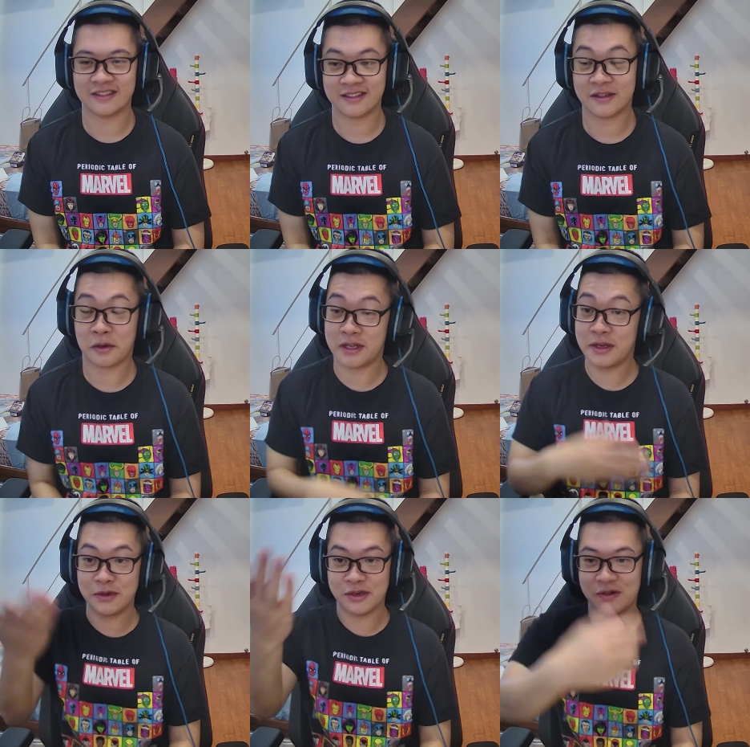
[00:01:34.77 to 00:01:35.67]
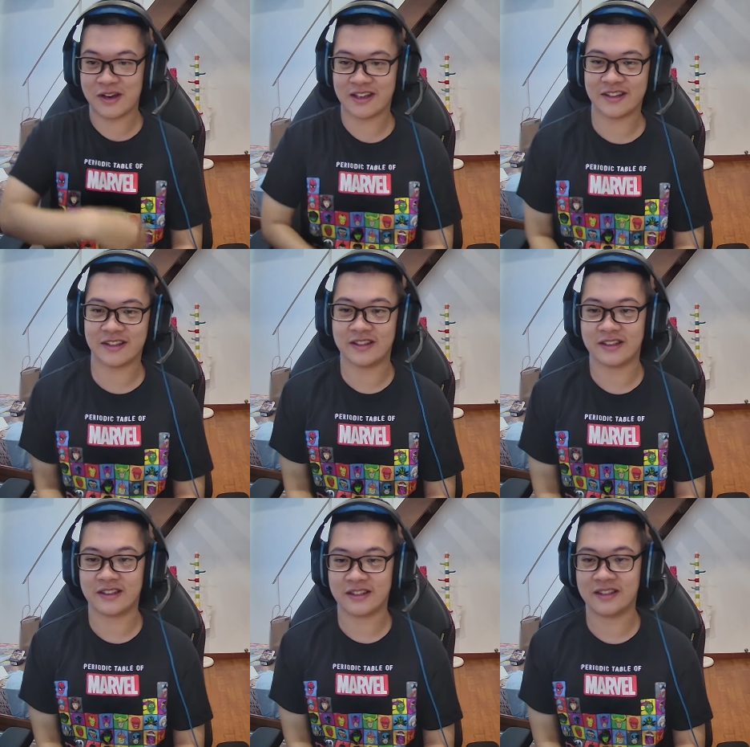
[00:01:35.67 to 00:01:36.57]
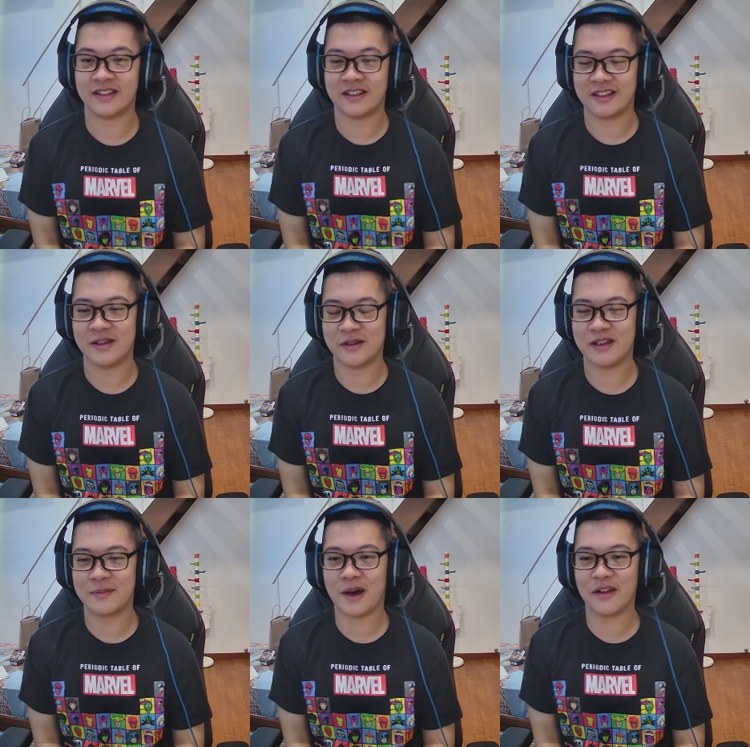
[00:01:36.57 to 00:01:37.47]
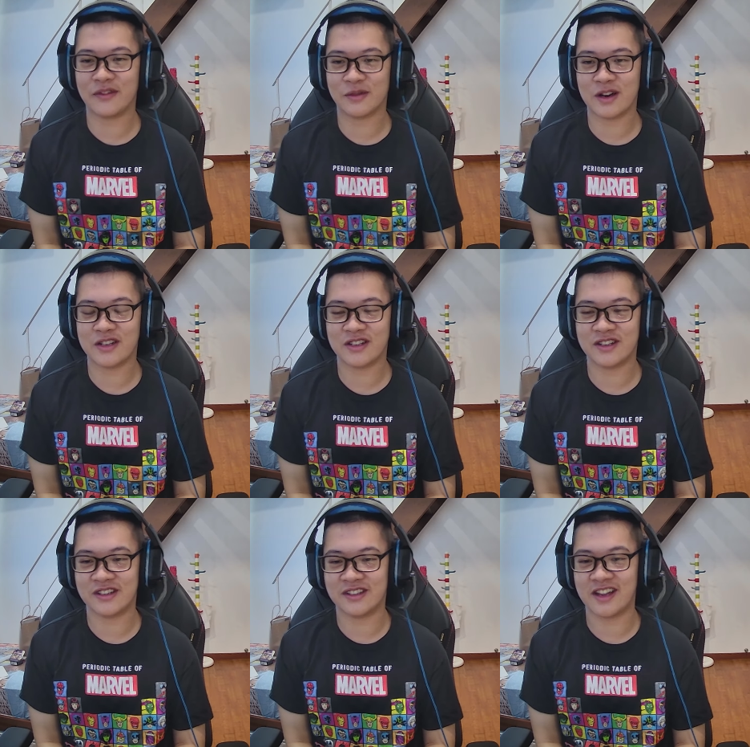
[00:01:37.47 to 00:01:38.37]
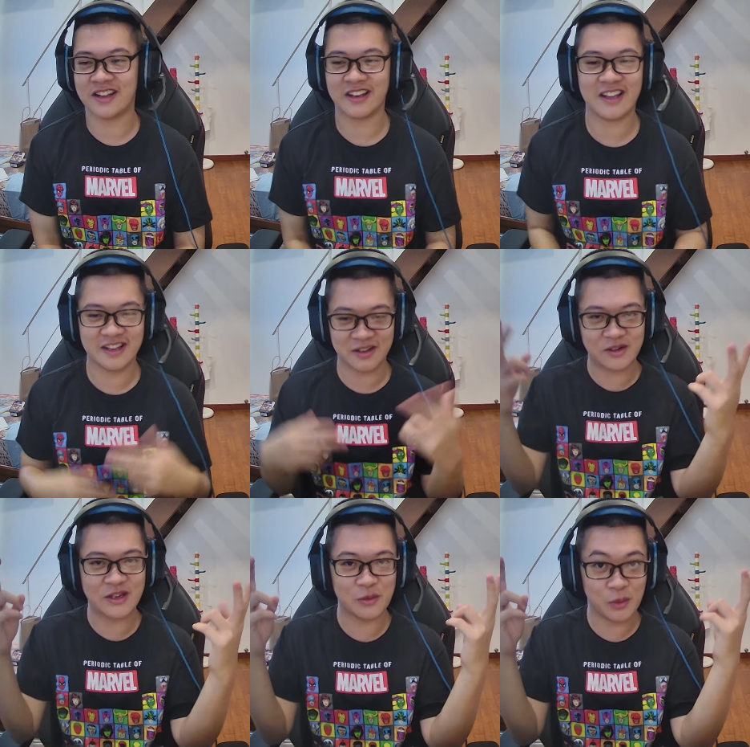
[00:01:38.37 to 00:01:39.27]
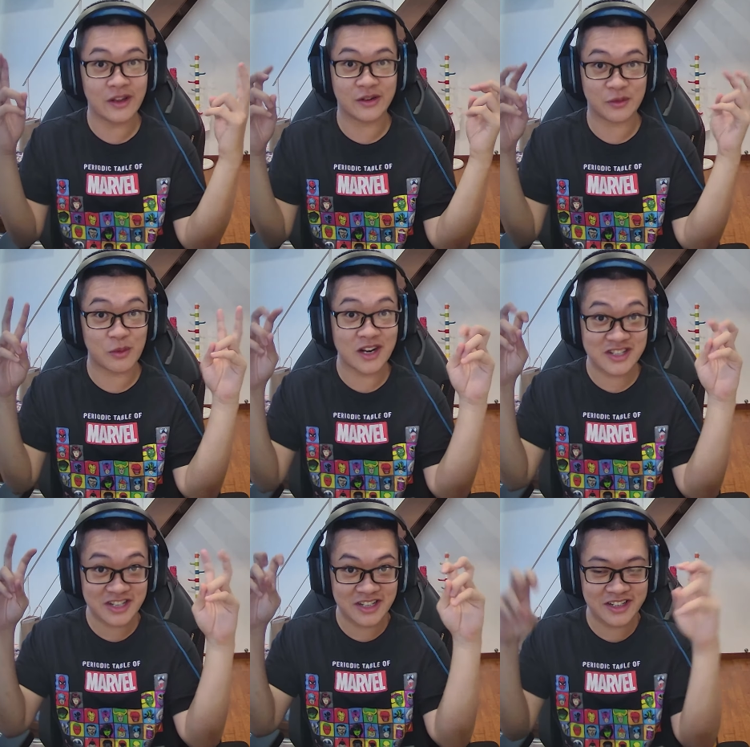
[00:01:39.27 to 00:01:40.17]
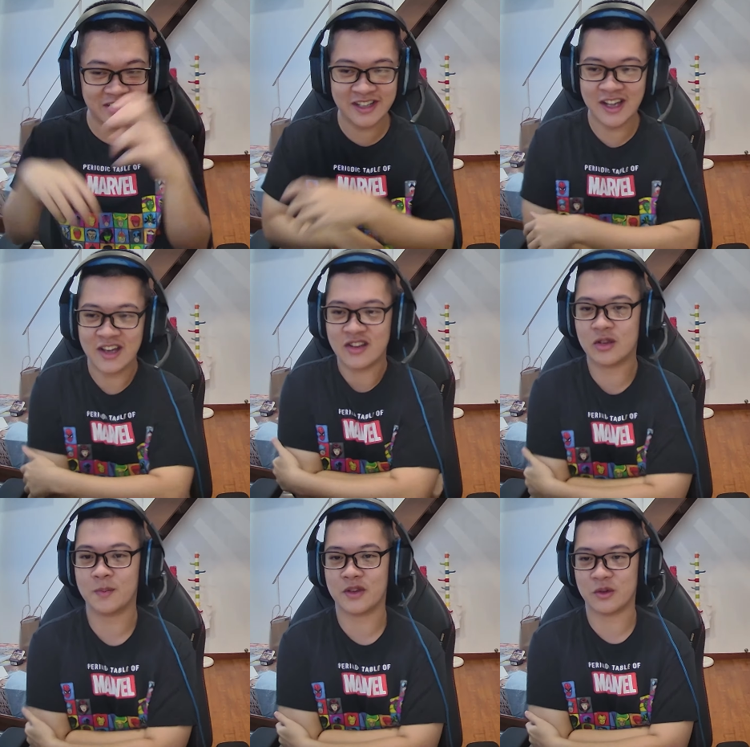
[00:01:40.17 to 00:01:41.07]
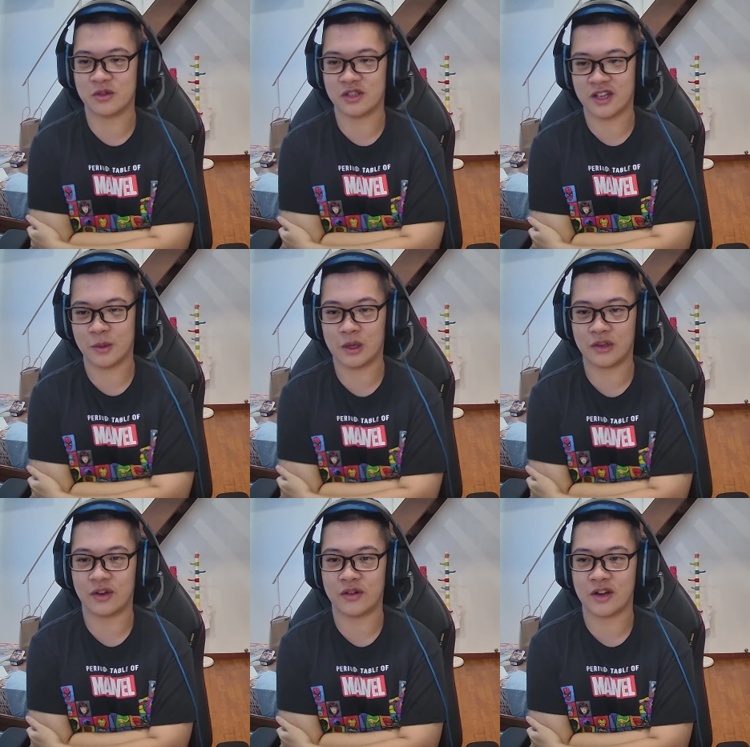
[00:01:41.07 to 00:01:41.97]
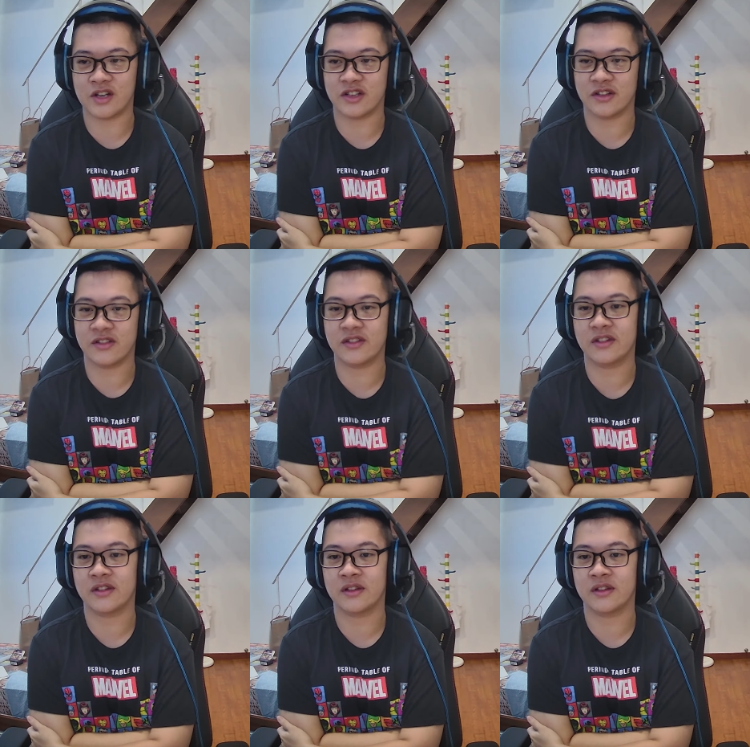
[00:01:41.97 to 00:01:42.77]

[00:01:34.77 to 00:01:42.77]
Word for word: Oh, he would know, right? He, he's part of the Russian. Technically, he's a, he was a Russian super soldier. He works for the Russians.